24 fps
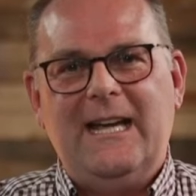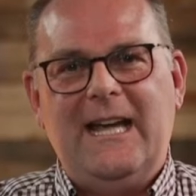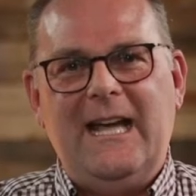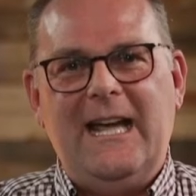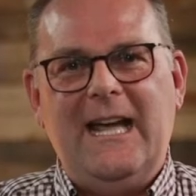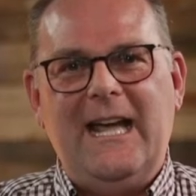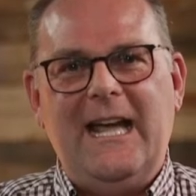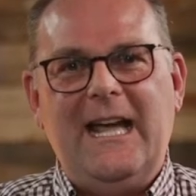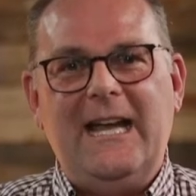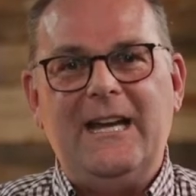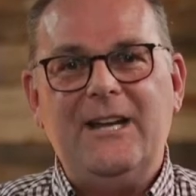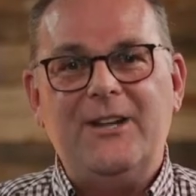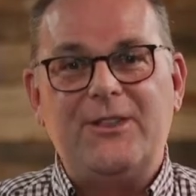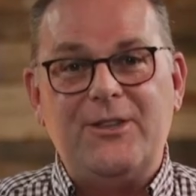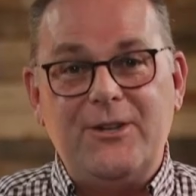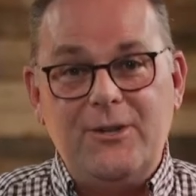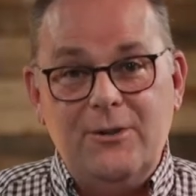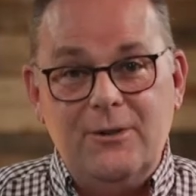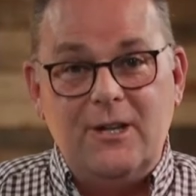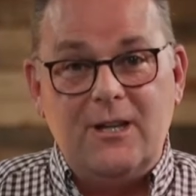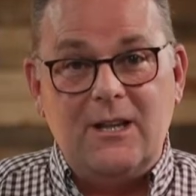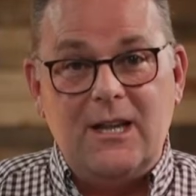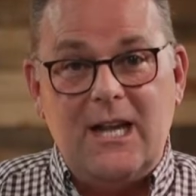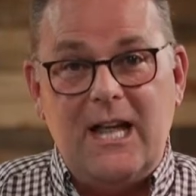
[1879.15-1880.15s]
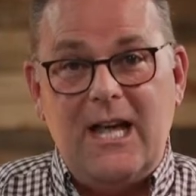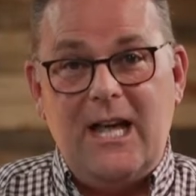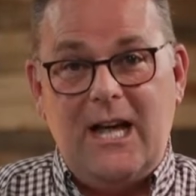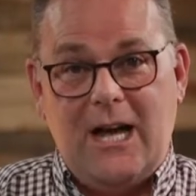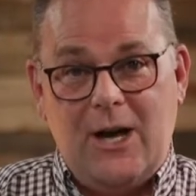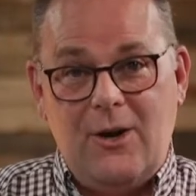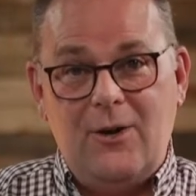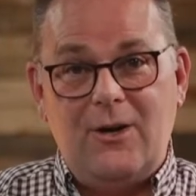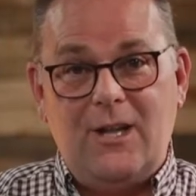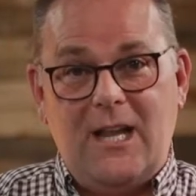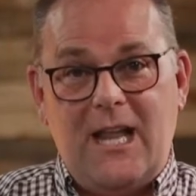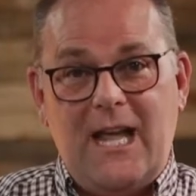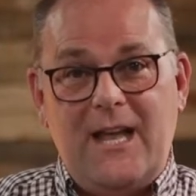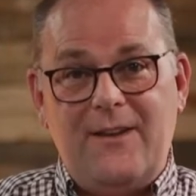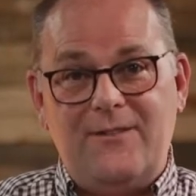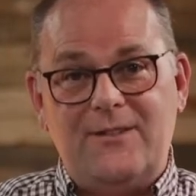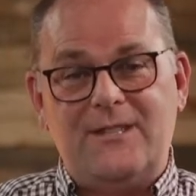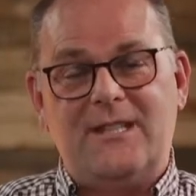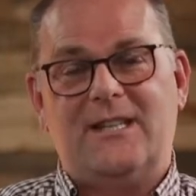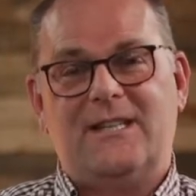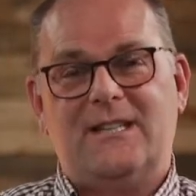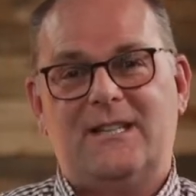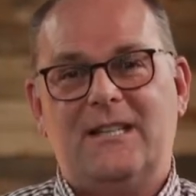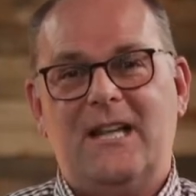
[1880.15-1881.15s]
in through our
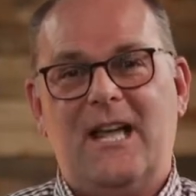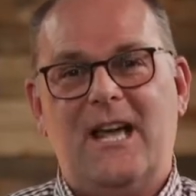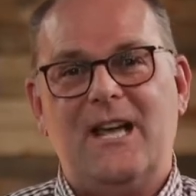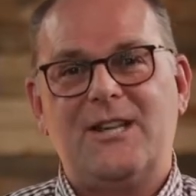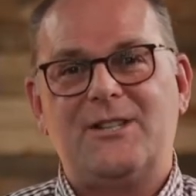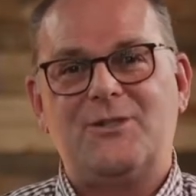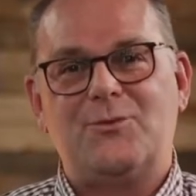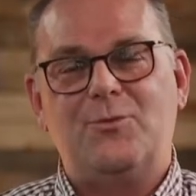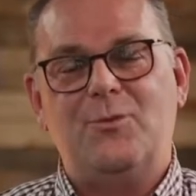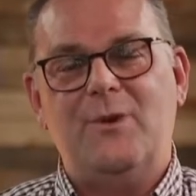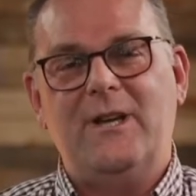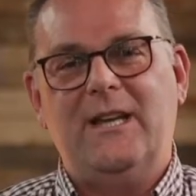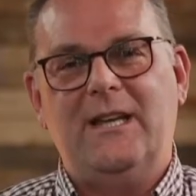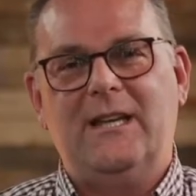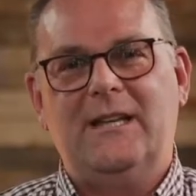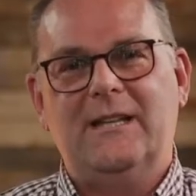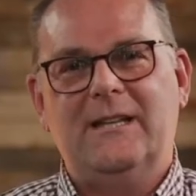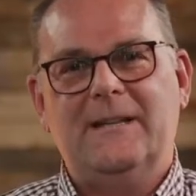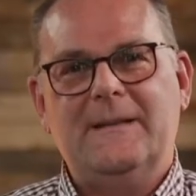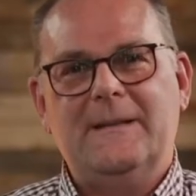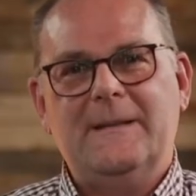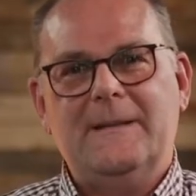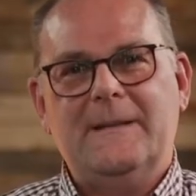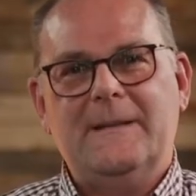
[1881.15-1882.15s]
lives this last week,